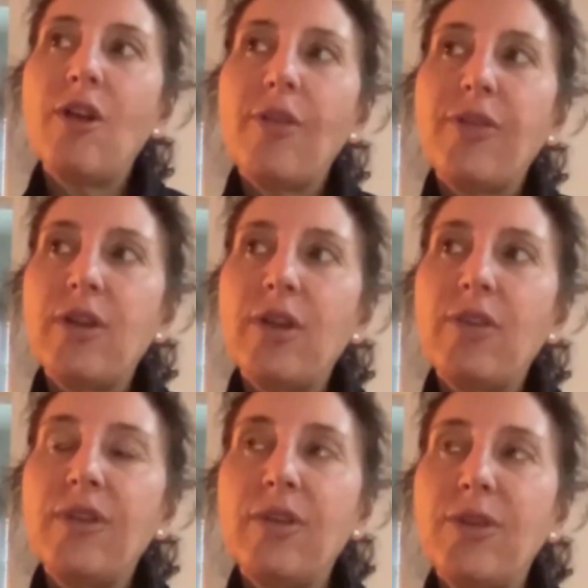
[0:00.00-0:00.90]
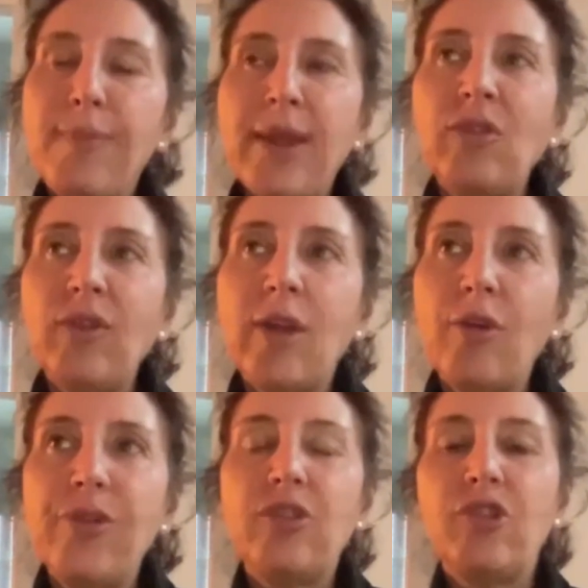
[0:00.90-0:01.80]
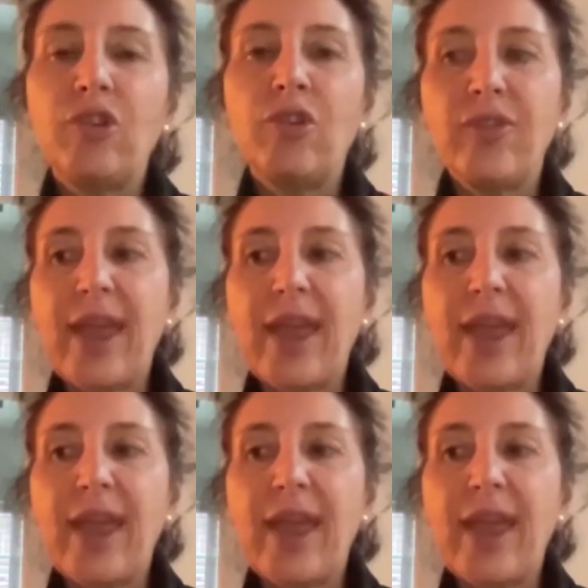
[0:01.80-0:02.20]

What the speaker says: the mental health issues